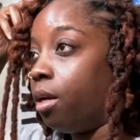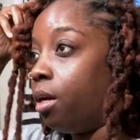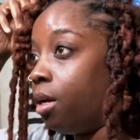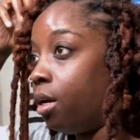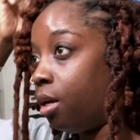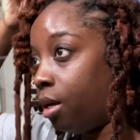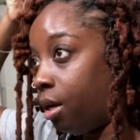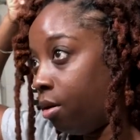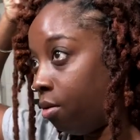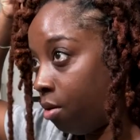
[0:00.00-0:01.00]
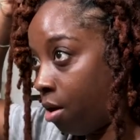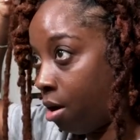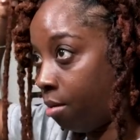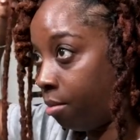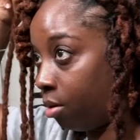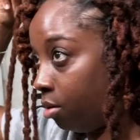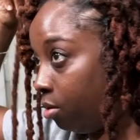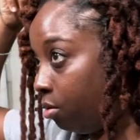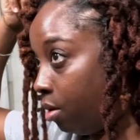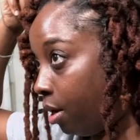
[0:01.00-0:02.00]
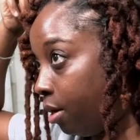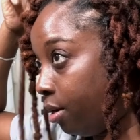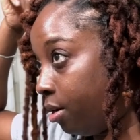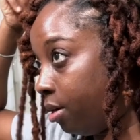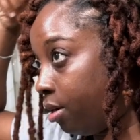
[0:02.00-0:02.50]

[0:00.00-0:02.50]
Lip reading: I don't know how I'm gonna do that.